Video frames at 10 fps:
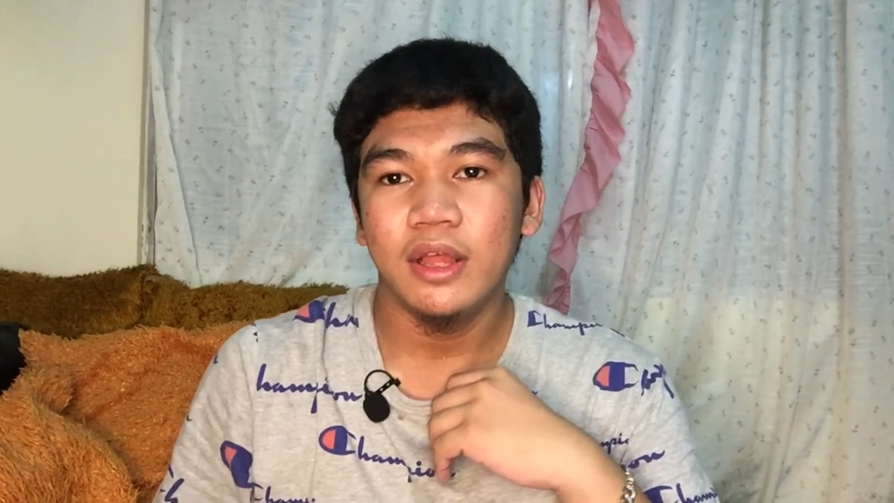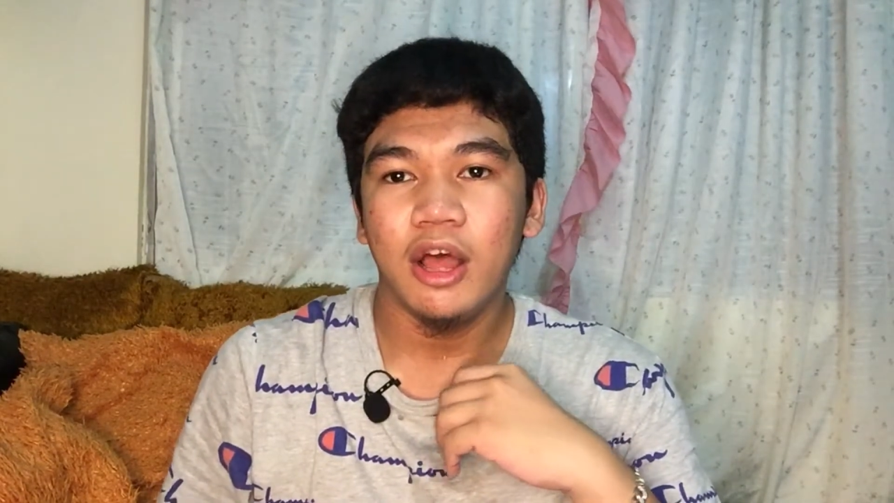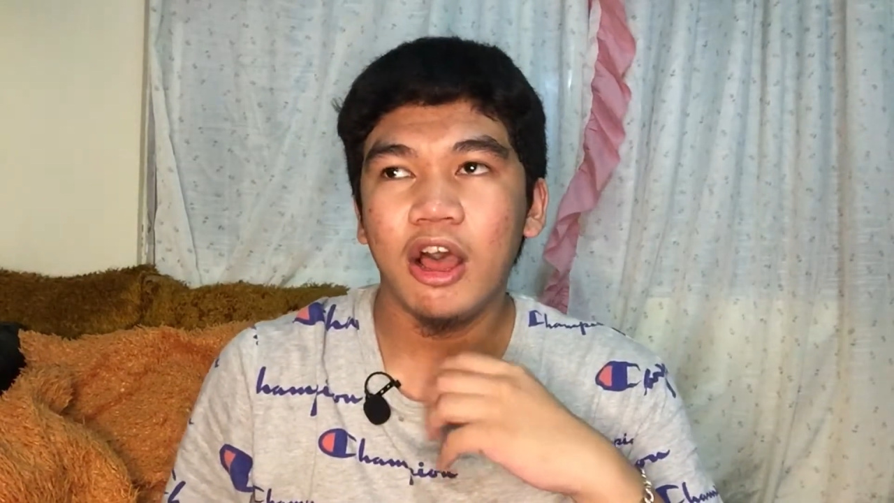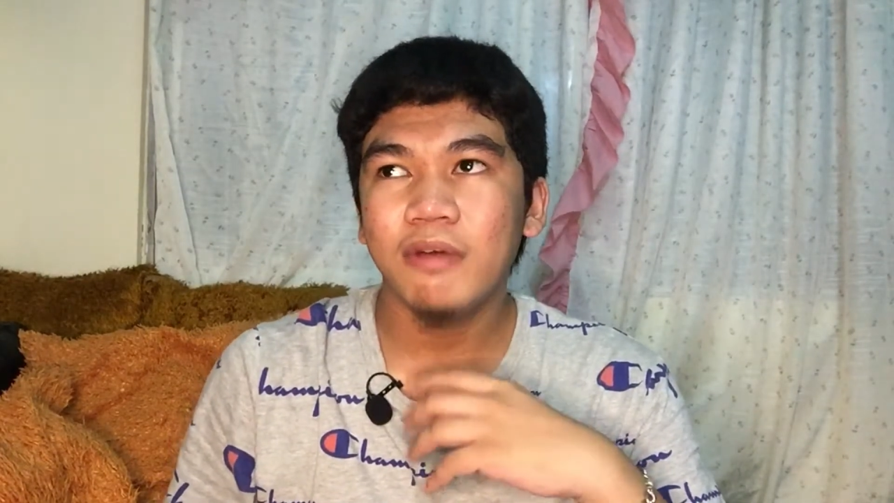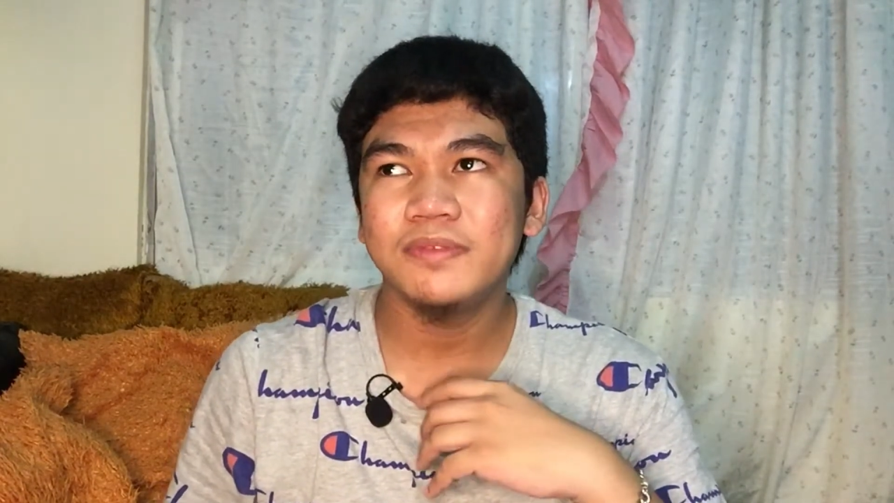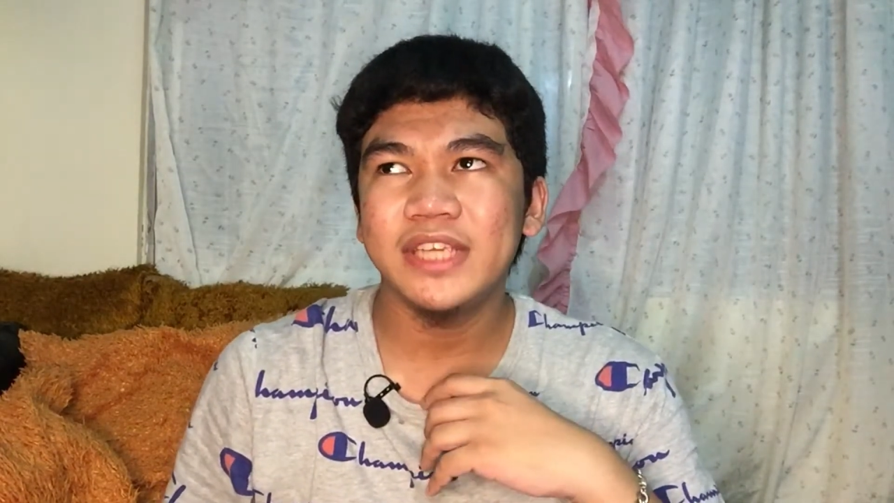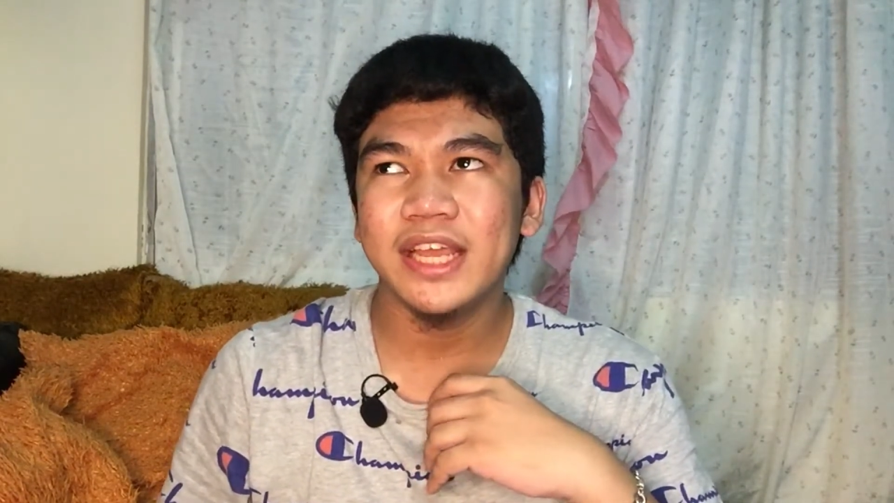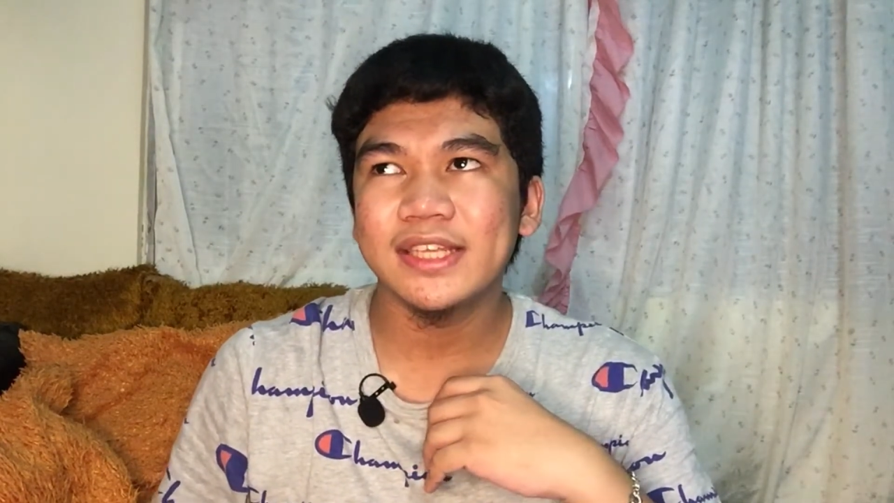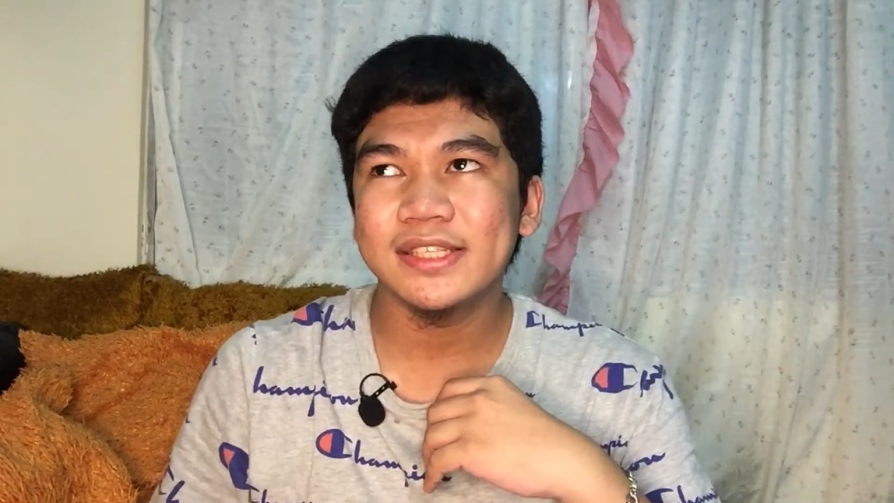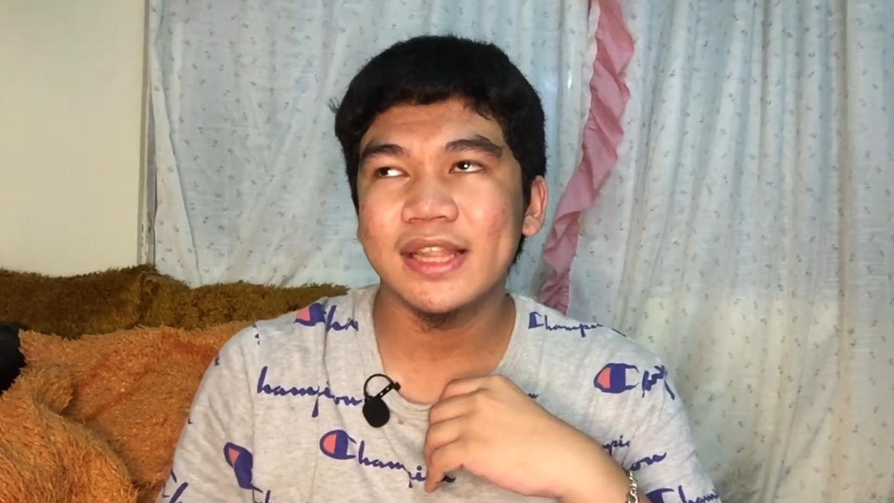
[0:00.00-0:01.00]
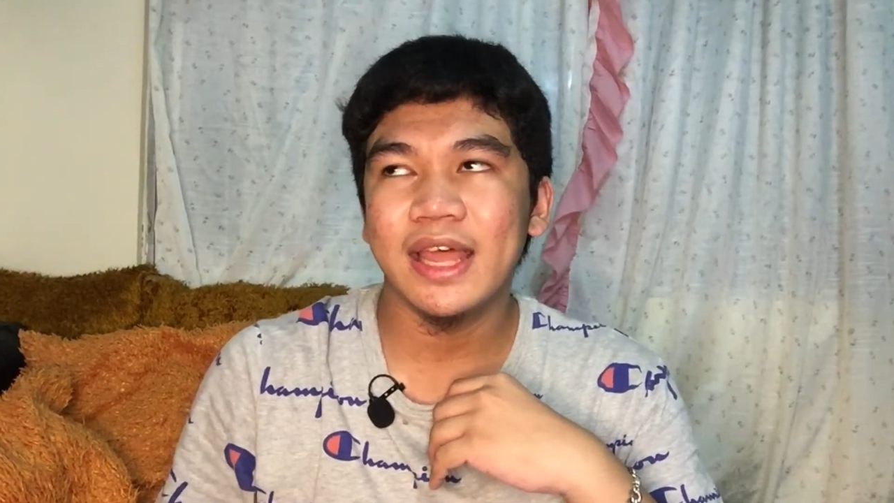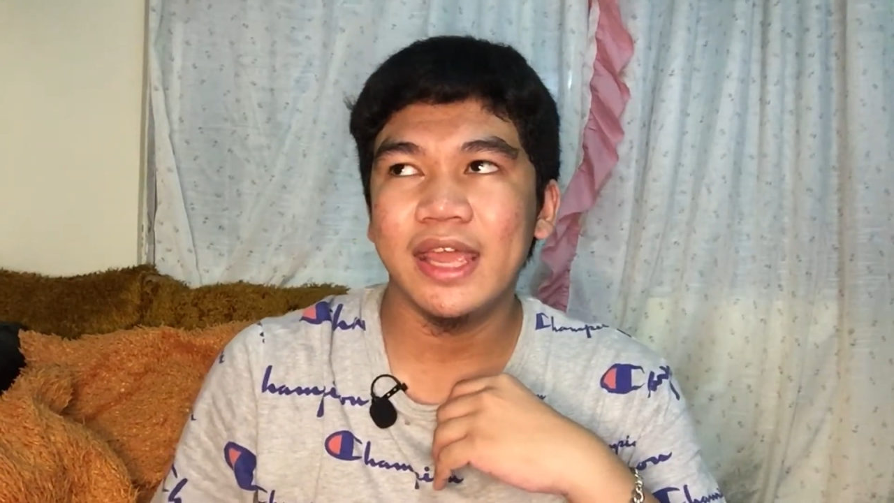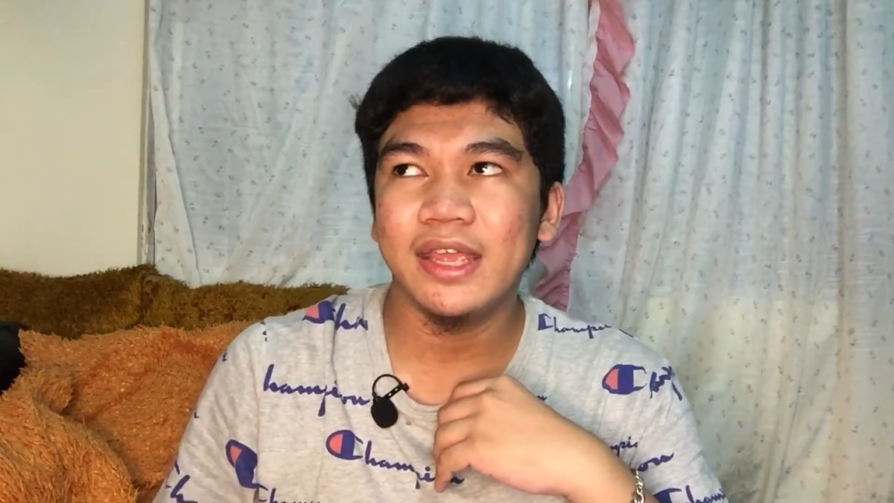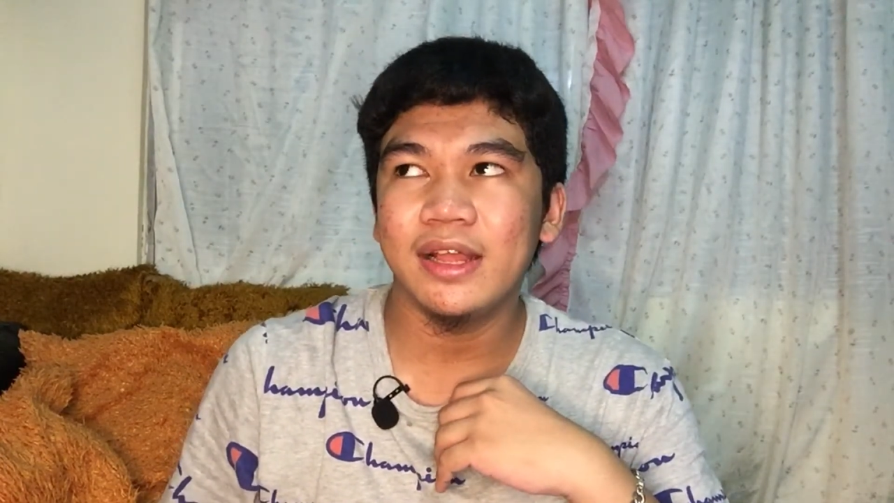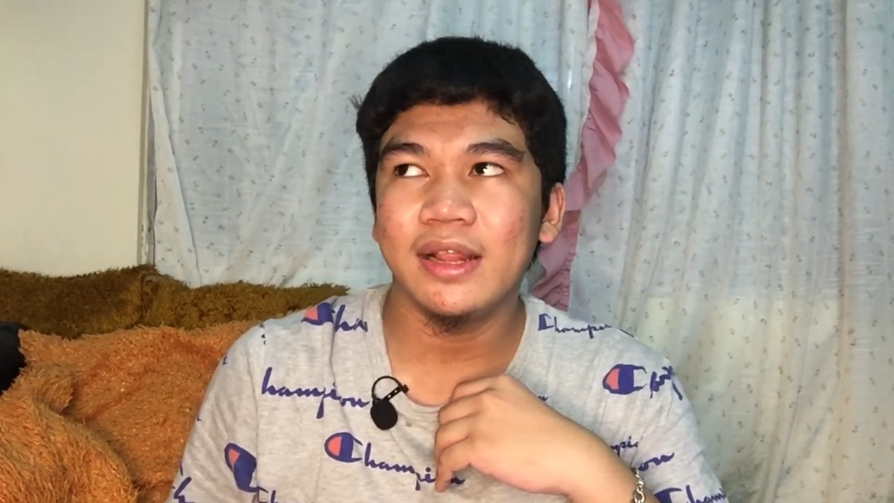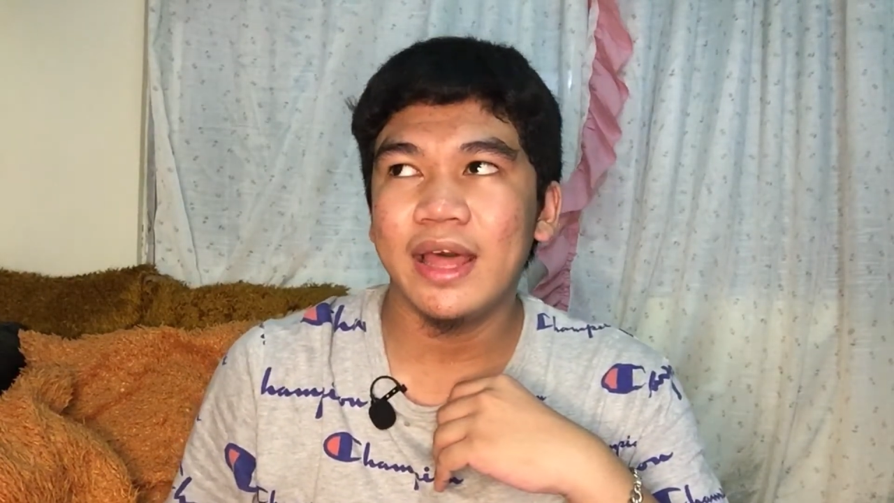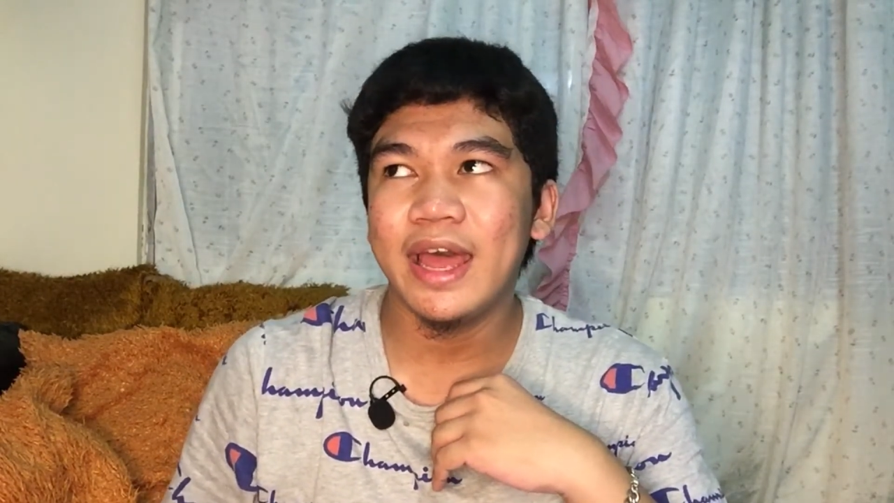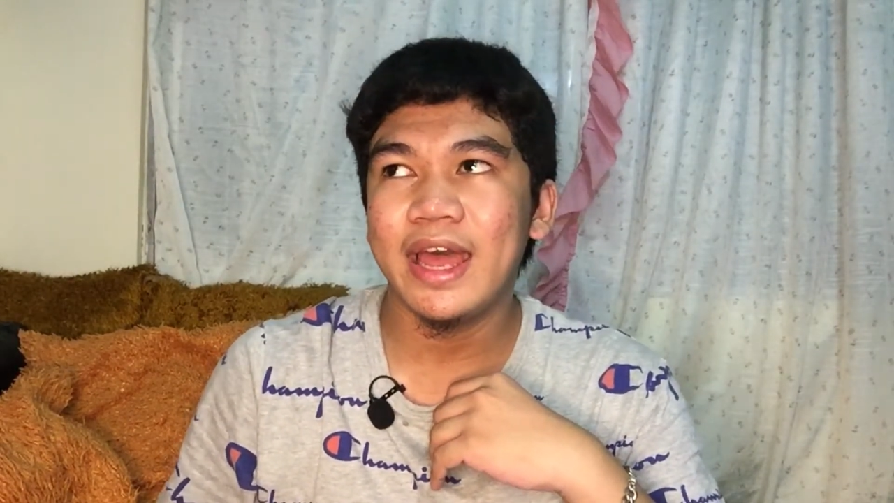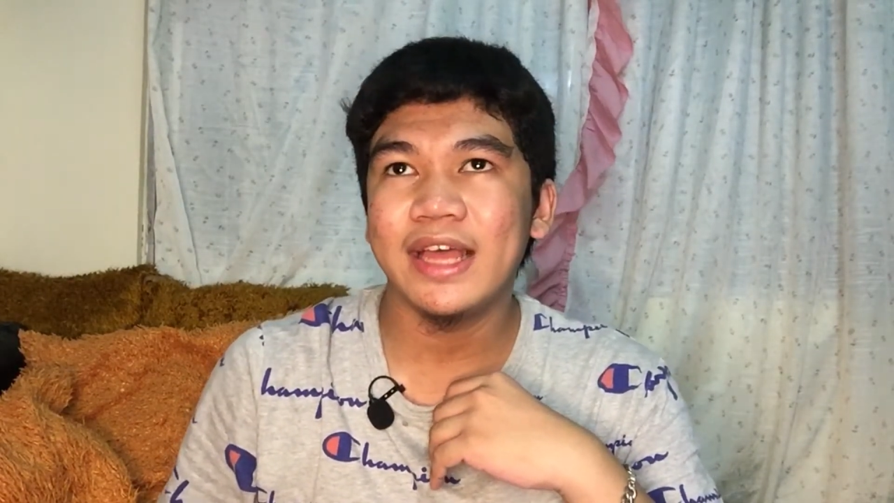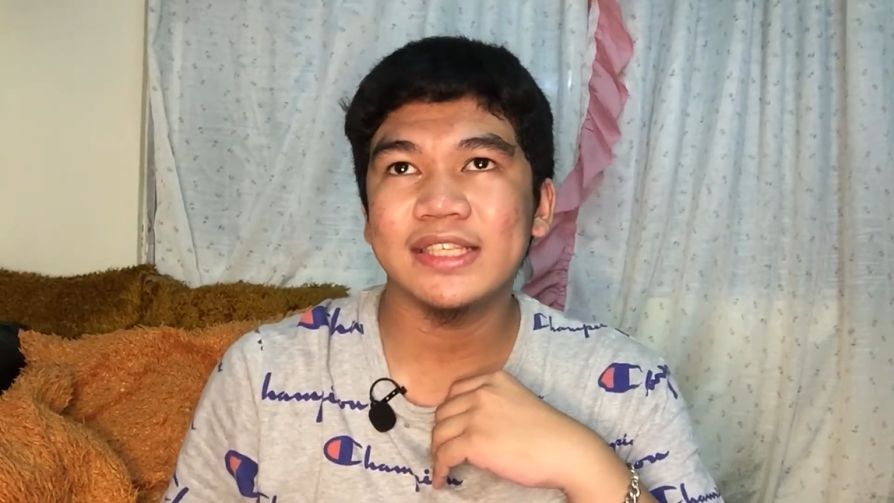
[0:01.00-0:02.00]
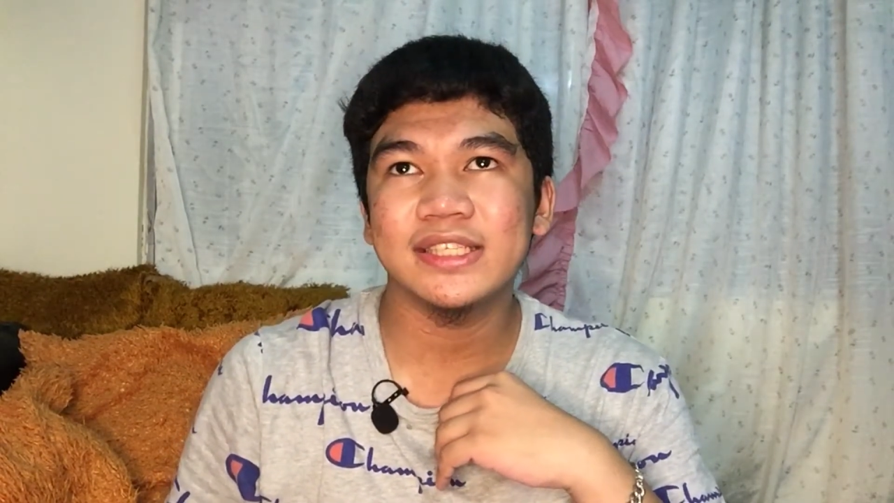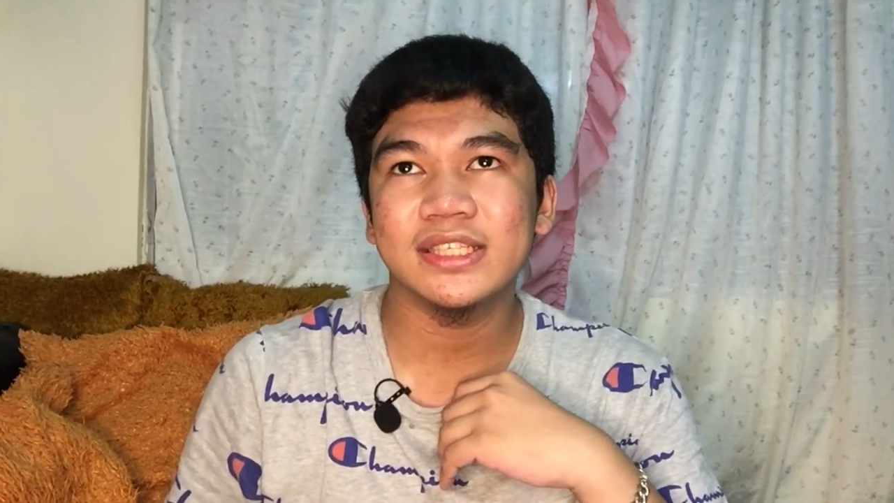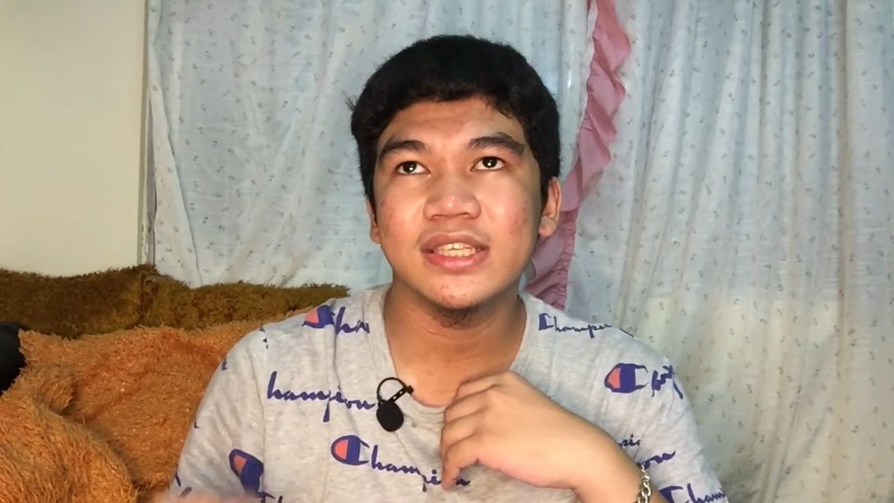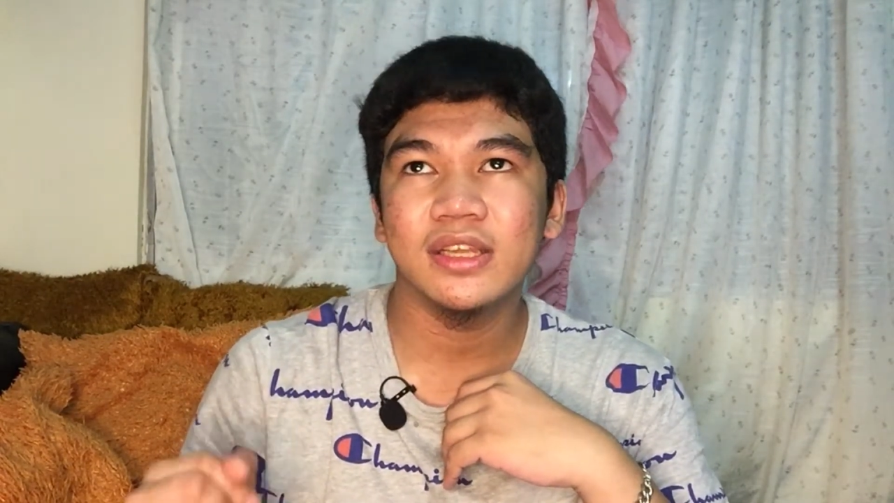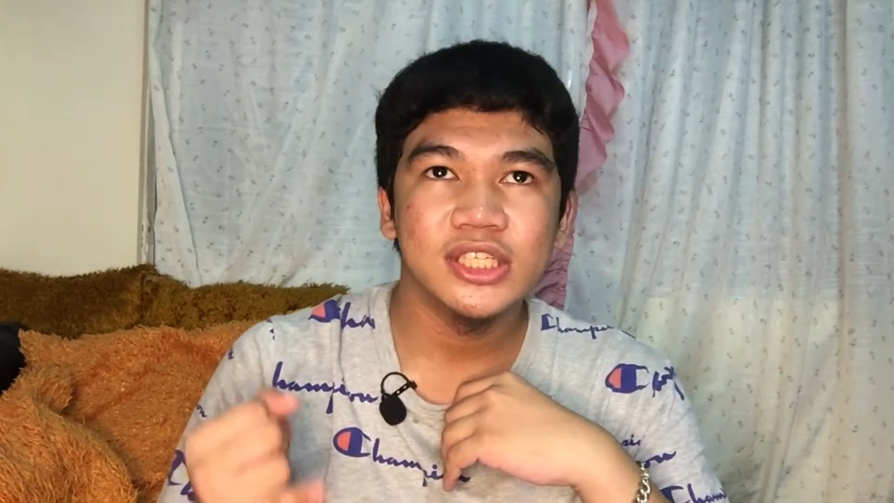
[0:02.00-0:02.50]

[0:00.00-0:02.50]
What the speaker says: Objects like glass,